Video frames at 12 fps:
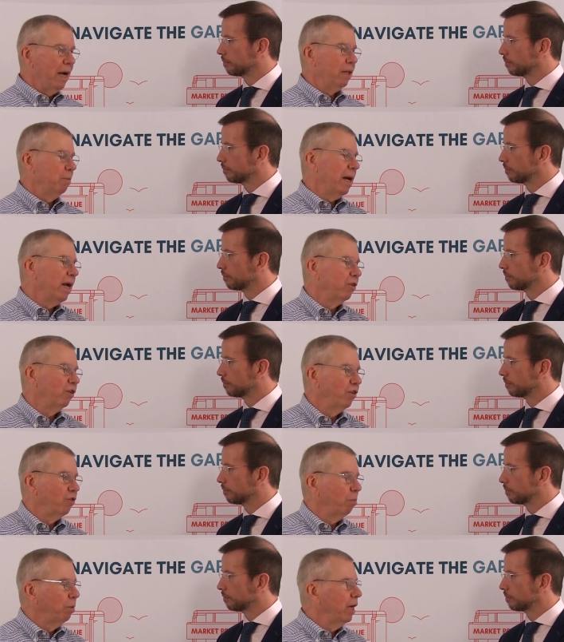Speaker 1: the mathematics
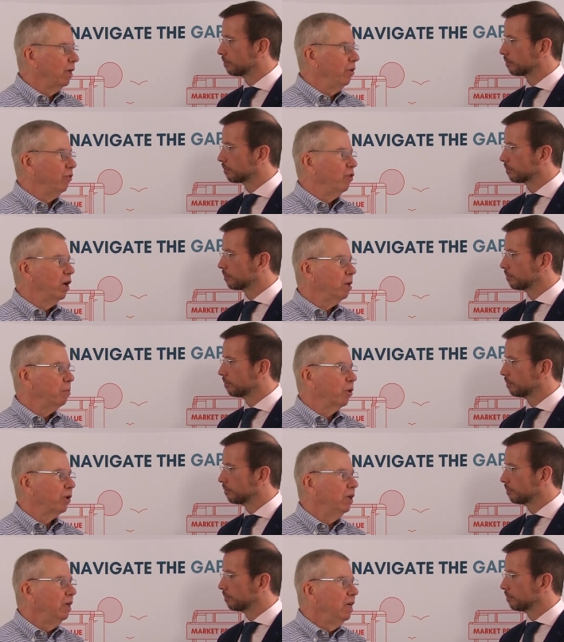that's applied to the stock
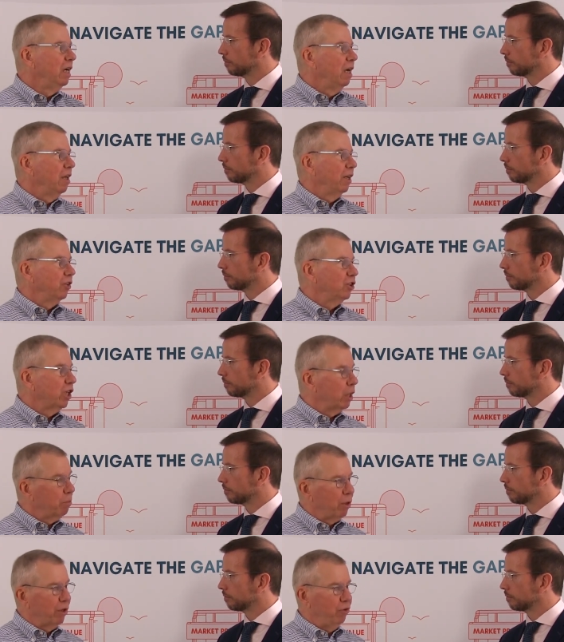market that stock